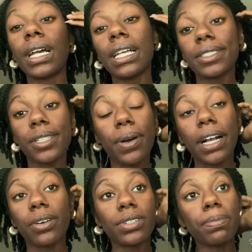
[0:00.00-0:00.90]
So I
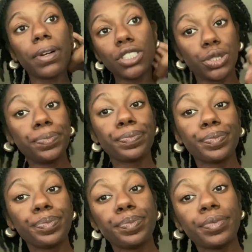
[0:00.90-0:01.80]
go into part 2,
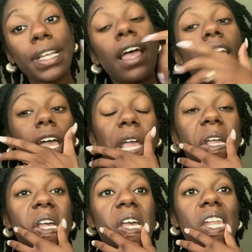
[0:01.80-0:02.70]

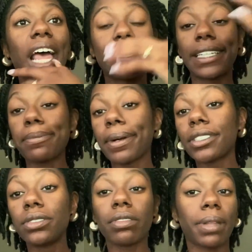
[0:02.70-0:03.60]
and I take part
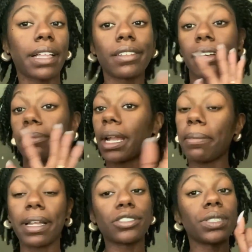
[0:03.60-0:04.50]
2. I'm like, look, I'm not
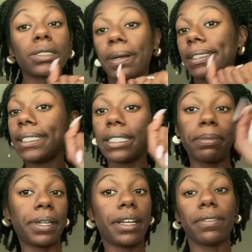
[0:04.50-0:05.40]
about to stress about this. I've
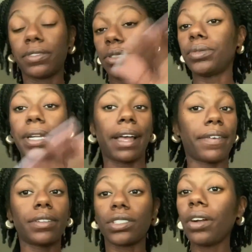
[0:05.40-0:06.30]
been in here for 2.5
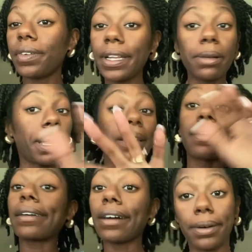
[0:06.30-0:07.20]
hours already. I'm about to
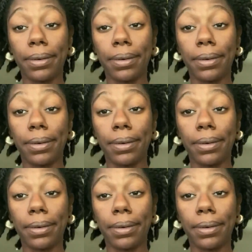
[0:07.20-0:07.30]
go,